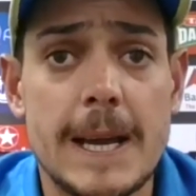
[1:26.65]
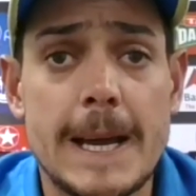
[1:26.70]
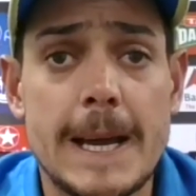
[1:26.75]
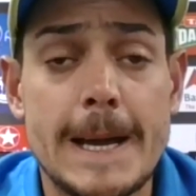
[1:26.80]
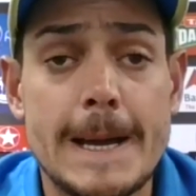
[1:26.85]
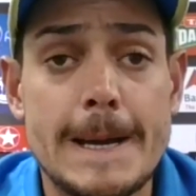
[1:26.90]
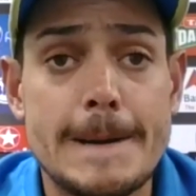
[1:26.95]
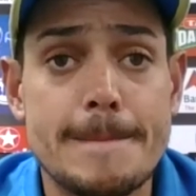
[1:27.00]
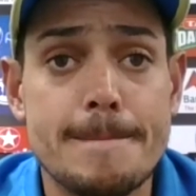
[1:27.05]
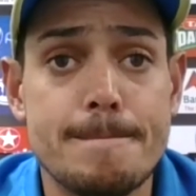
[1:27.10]

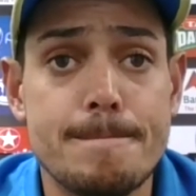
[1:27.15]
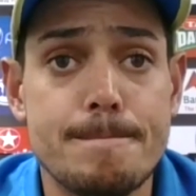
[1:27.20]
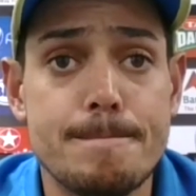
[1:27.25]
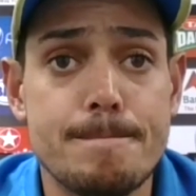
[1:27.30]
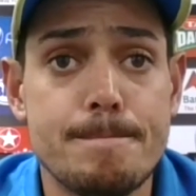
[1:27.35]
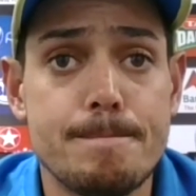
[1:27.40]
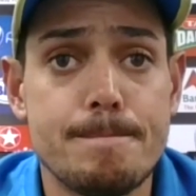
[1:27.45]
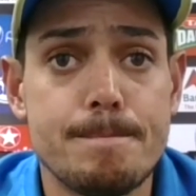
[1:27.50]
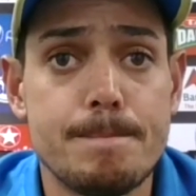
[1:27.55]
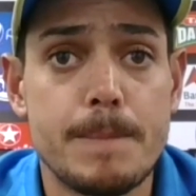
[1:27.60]

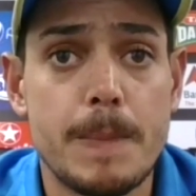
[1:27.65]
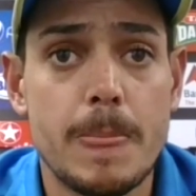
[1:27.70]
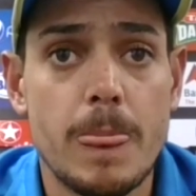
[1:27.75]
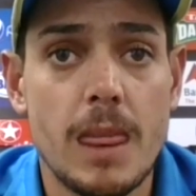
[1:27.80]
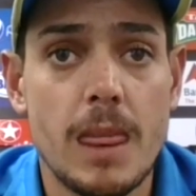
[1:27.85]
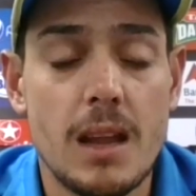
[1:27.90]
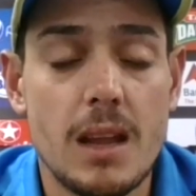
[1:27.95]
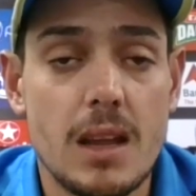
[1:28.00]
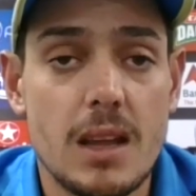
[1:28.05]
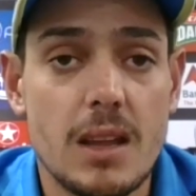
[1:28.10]

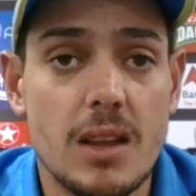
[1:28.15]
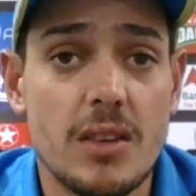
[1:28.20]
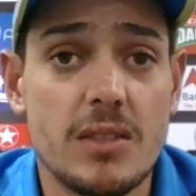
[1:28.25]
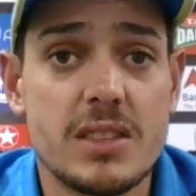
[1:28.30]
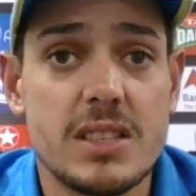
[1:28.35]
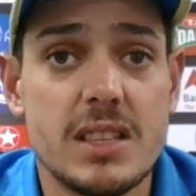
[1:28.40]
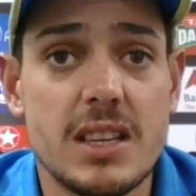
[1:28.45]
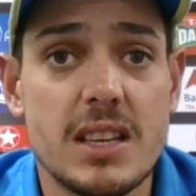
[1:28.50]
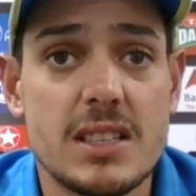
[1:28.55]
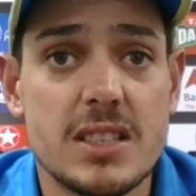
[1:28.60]

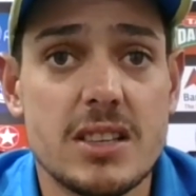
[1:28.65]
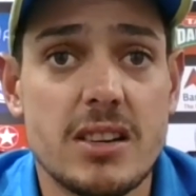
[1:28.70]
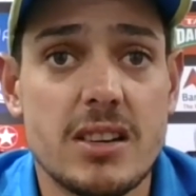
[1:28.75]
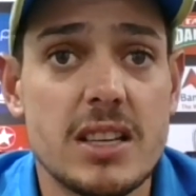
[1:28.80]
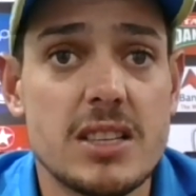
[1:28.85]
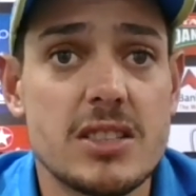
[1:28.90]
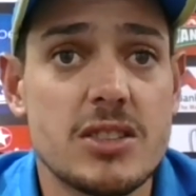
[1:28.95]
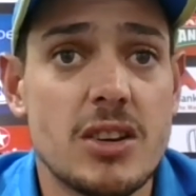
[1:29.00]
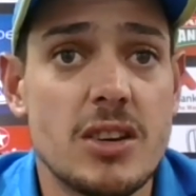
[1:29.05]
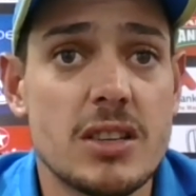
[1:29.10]
Obviously, that's a
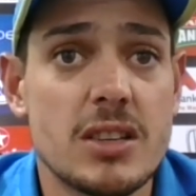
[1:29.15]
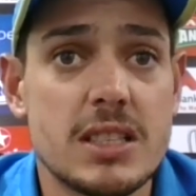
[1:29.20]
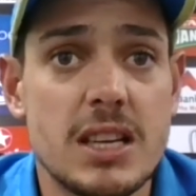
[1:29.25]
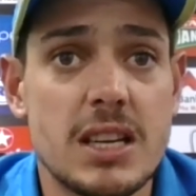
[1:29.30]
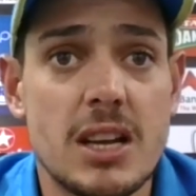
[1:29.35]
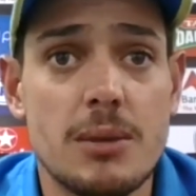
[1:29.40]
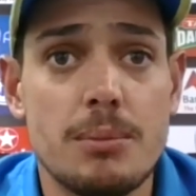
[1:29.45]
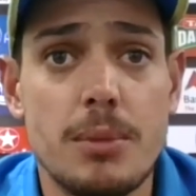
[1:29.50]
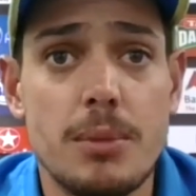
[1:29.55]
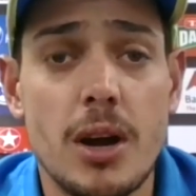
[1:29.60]
great start in
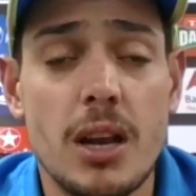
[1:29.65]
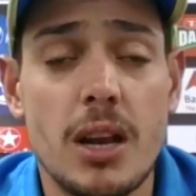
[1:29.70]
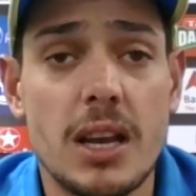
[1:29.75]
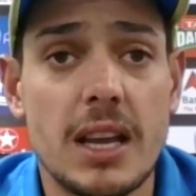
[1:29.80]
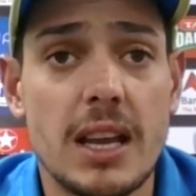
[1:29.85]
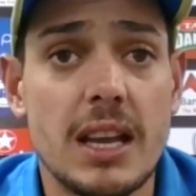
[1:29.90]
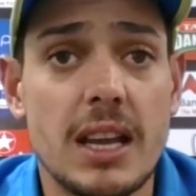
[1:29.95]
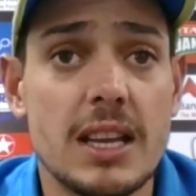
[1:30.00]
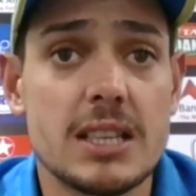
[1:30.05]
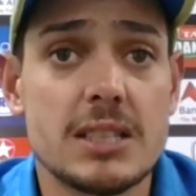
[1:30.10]
our
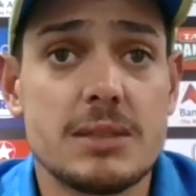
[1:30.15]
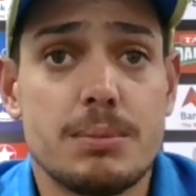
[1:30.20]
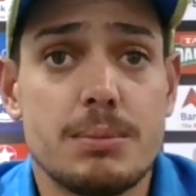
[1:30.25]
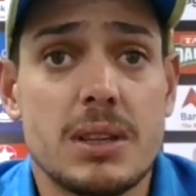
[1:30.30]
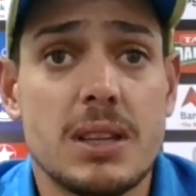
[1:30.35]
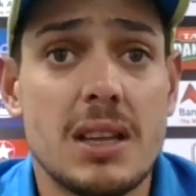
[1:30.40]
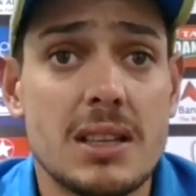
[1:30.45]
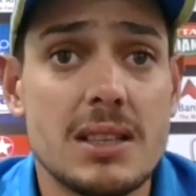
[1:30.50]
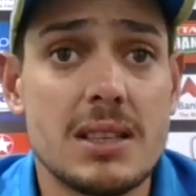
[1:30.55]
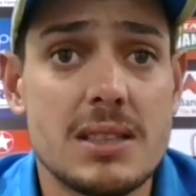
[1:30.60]
bowling innings,
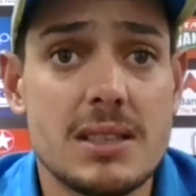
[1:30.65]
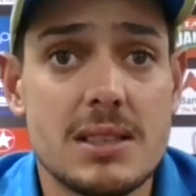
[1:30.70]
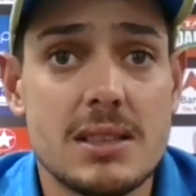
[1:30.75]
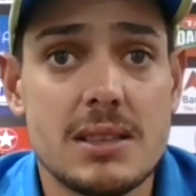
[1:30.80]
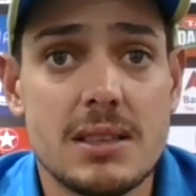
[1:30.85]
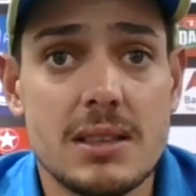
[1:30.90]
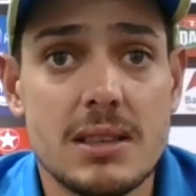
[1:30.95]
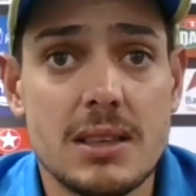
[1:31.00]
but that's